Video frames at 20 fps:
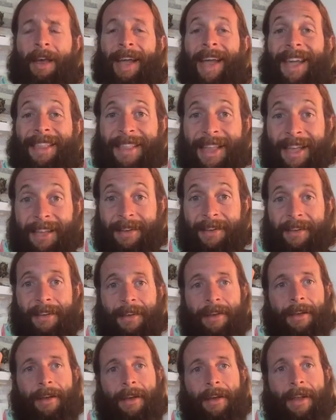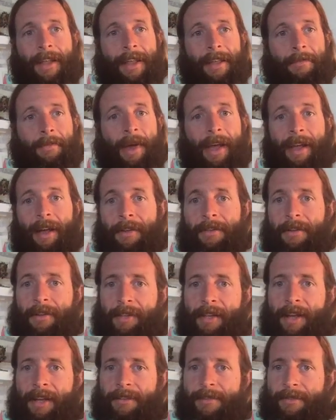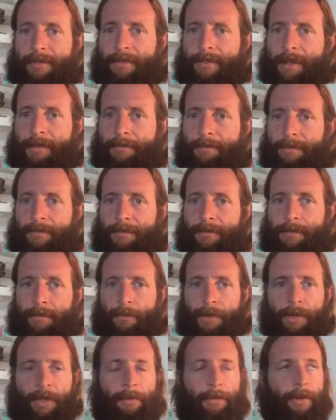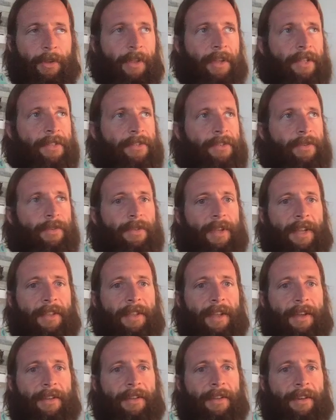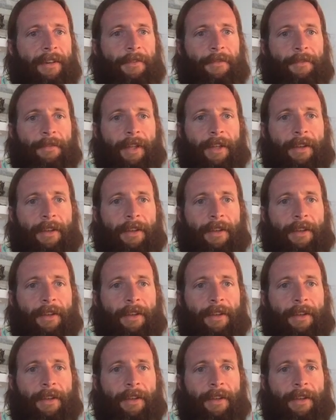And then in my other class, some really brilliant student had the idea of